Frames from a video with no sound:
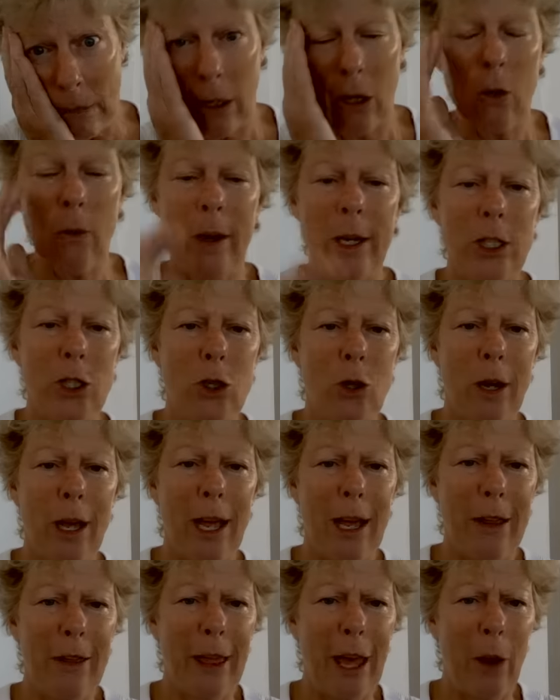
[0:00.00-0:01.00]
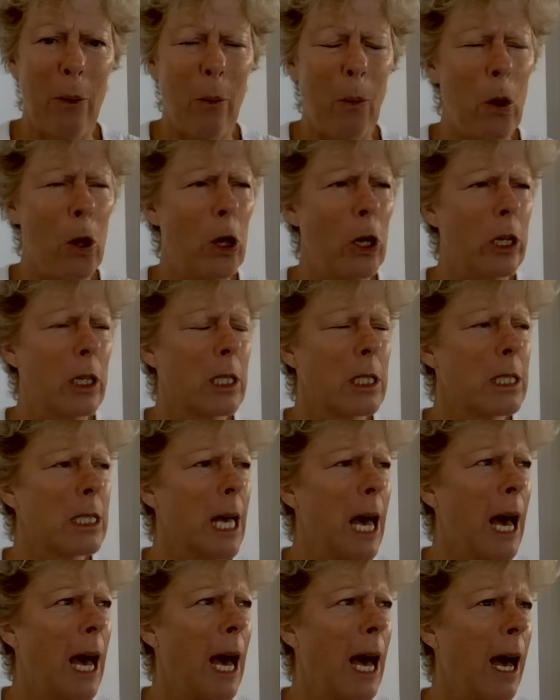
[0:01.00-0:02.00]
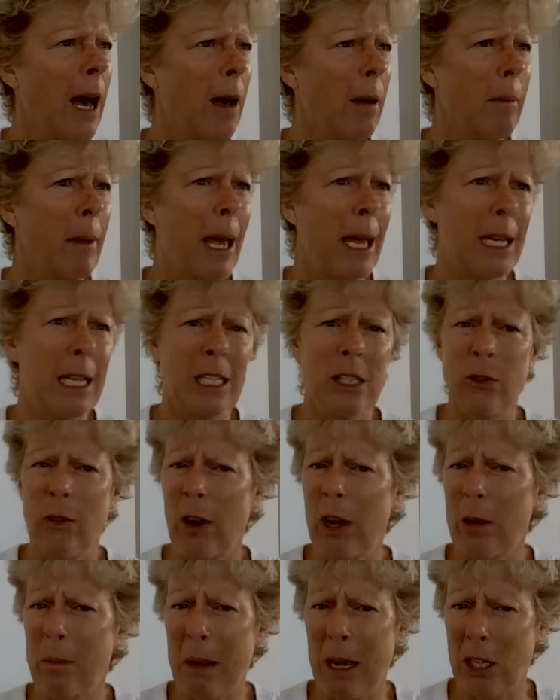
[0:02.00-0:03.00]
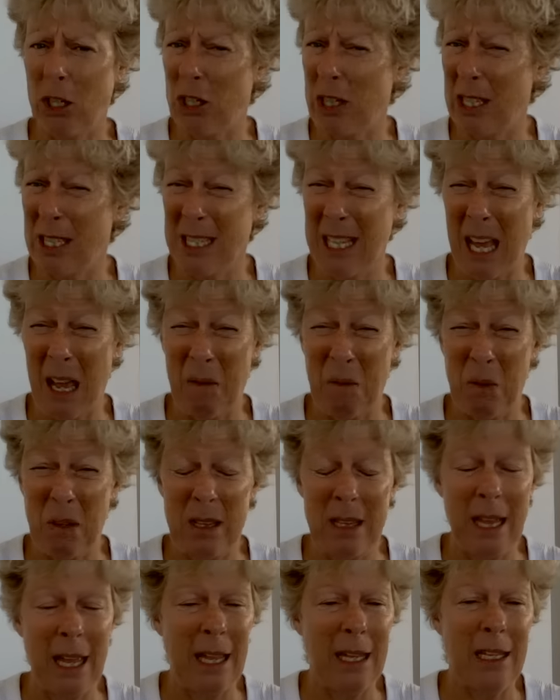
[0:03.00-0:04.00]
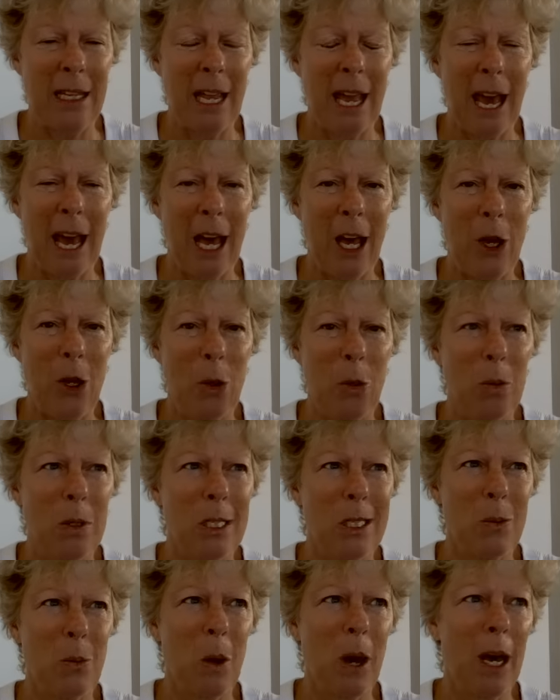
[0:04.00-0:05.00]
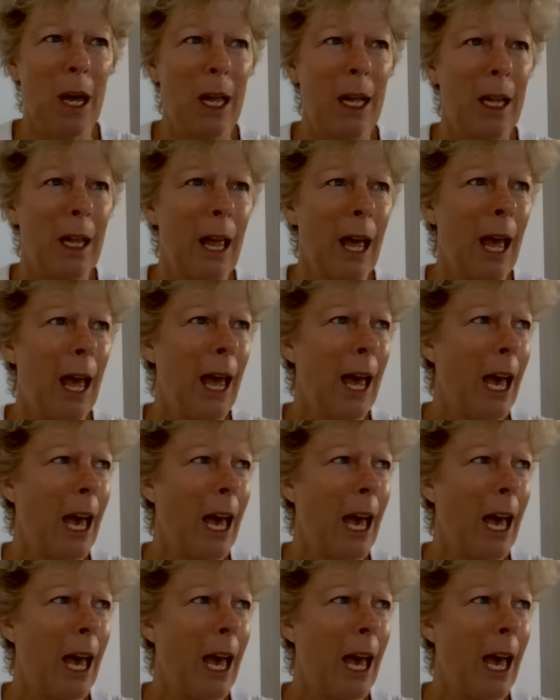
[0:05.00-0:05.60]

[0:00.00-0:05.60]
Not quite sure how that works. And he's very much the same with Netanyahu as well.